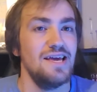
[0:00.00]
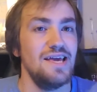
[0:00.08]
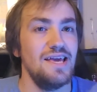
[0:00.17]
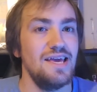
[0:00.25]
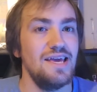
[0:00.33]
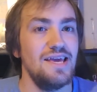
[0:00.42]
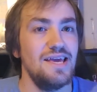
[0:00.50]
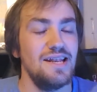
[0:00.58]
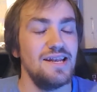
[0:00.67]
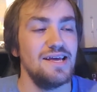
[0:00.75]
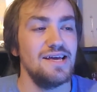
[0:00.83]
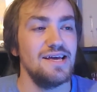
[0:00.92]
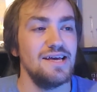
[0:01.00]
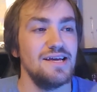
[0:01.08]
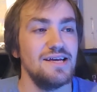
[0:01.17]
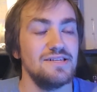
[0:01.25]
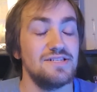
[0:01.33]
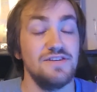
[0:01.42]
And
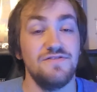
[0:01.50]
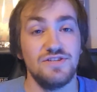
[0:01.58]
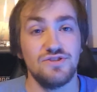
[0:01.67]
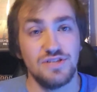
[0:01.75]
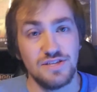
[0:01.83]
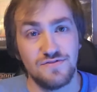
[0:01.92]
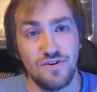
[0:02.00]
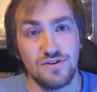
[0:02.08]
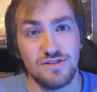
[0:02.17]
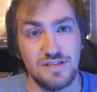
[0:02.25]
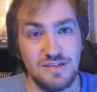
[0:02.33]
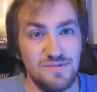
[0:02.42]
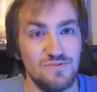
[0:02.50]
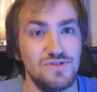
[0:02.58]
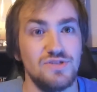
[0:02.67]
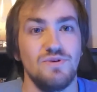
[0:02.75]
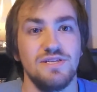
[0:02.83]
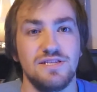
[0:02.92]
she eventually does fall asleep. And when
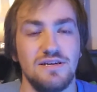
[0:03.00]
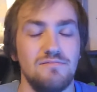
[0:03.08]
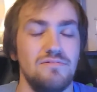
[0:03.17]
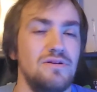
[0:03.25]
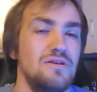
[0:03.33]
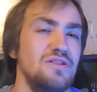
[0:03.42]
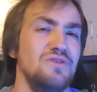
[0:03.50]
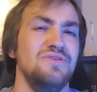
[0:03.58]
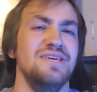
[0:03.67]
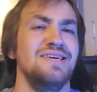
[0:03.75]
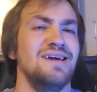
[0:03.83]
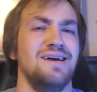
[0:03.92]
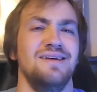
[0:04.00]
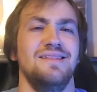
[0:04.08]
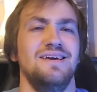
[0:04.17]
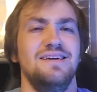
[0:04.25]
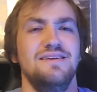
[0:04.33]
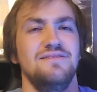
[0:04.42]
she wakes up, Loki got
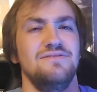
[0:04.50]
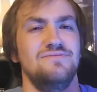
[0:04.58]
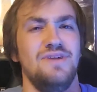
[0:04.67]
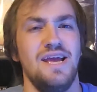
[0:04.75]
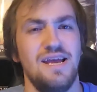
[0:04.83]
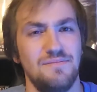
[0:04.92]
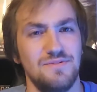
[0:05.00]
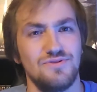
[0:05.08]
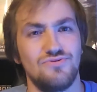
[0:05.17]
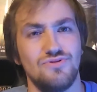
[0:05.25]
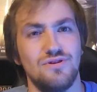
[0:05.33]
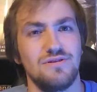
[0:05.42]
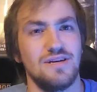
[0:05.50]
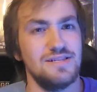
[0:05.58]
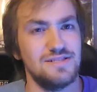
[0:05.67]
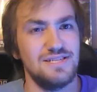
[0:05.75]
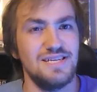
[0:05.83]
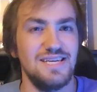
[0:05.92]
like hammered drunk, I'd
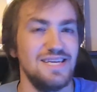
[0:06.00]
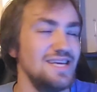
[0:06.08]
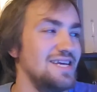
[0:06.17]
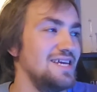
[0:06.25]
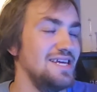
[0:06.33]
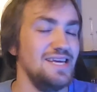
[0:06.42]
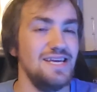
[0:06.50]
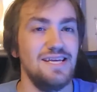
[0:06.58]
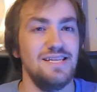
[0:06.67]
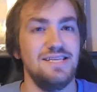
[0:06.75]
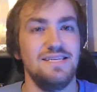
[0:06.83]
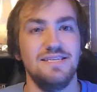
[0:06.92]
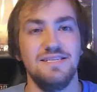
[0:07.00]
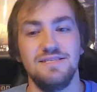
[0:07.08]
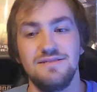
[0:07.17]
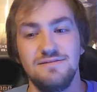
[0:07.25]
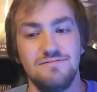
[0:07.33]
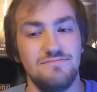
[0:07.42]
say, and
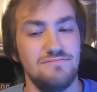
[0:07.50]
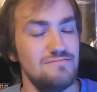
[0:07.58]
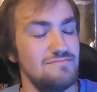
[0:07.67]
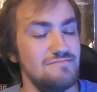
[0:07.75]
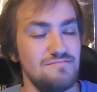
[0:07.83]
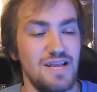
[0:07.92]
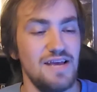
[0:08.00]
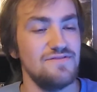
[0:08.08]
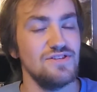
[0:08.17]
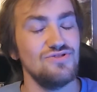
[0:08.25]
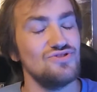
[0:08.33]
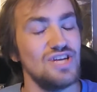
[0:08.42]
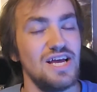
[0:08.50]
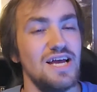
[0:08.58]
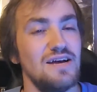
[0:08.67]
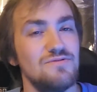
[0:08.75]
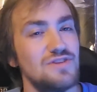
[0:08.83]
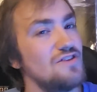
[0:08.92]
he's having a good
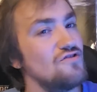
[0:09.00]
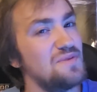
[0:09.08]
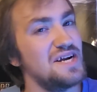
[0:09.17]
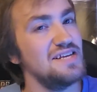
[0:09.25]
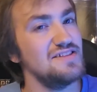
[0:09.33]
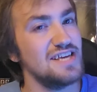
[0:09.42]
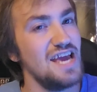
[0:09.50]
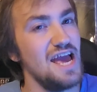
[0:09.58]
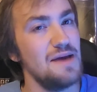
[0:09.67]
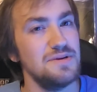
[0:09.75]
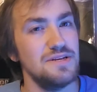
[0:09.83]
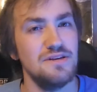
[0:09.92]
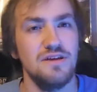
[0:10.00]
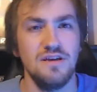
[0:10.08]
time with everybody in the cabin.